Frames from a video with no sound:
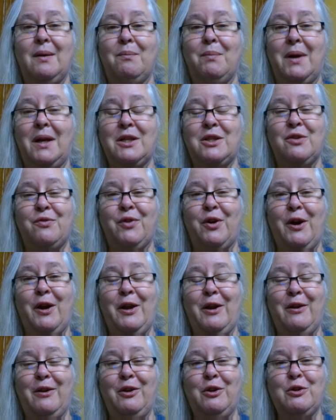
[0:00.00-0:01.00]
but it's a
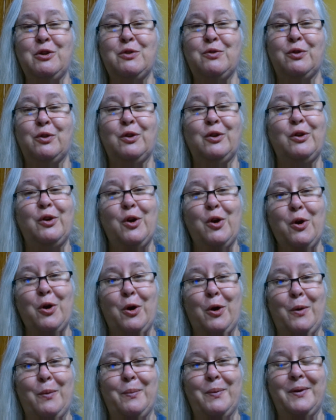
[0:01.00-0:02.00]
very useful
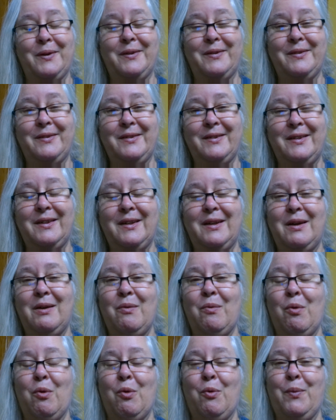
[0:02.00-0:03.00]
herb.
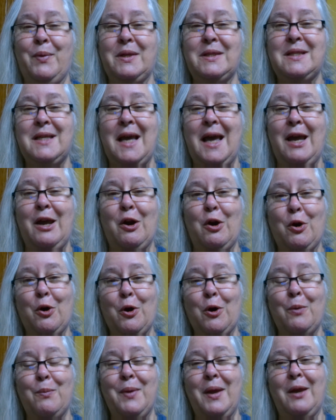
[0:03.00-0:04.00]
When we say
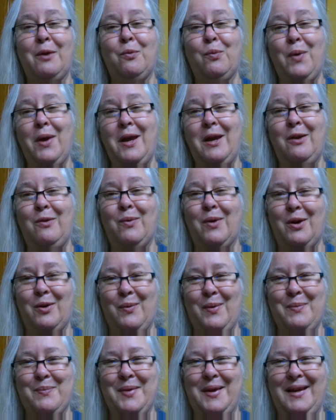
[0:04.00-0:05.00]
herb and weed, what do
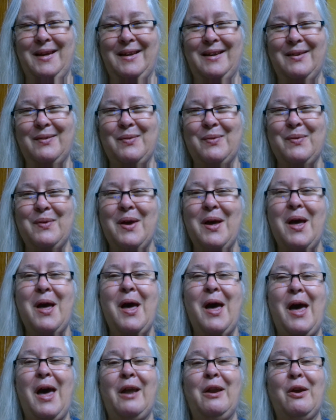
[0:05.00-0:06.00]
we mean?
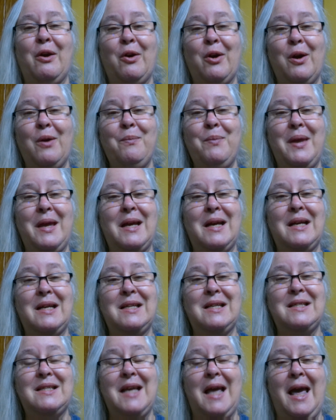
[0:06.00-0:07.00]
An herb
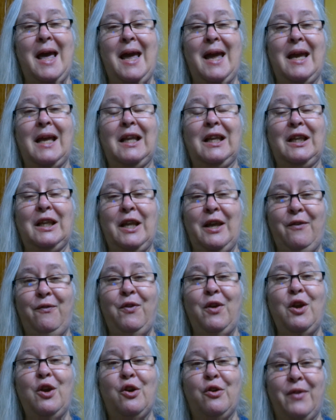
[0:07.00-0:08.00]
is a
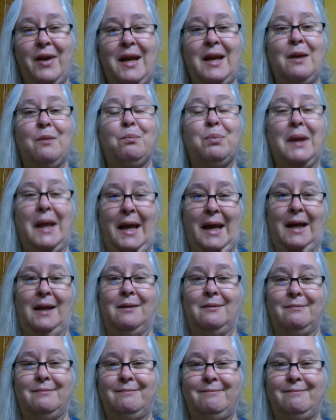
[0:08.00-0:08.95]
leafy green plant